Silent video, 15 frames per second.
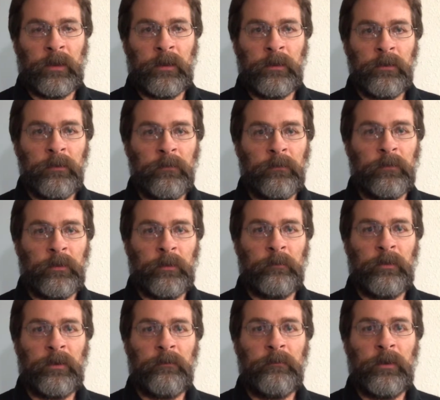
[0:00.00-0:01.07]
to use
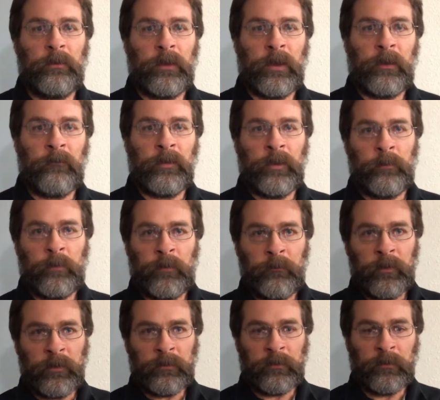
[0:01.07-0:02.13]
them and don't have any
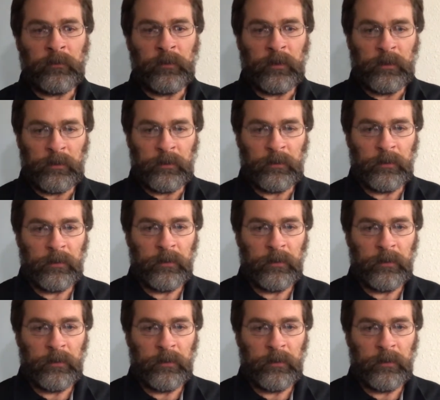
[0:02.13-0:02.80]
proficiency in it.